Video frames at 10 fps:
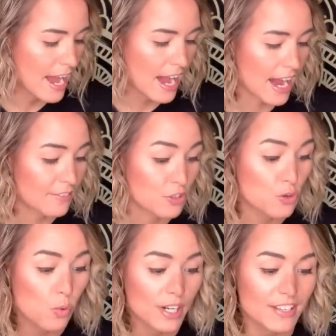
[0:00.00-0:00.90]
for
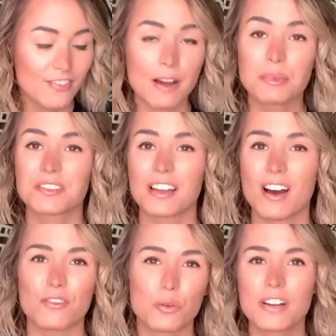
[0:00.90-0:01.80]

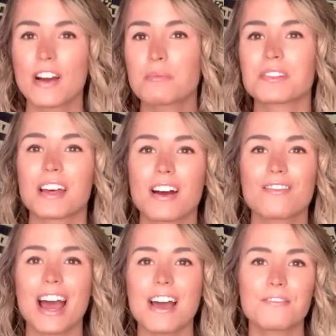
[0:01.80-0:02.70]
25%
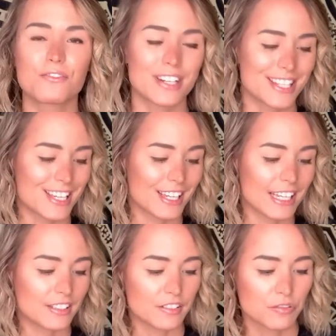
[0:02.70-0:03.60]
off everything
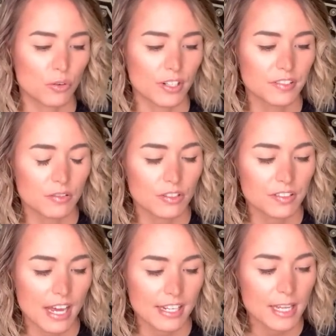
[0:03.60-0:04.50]
in the store. So just
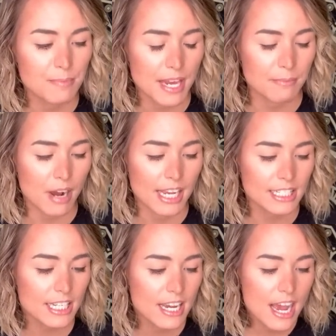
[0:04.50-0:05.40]
kind of keep that in mind.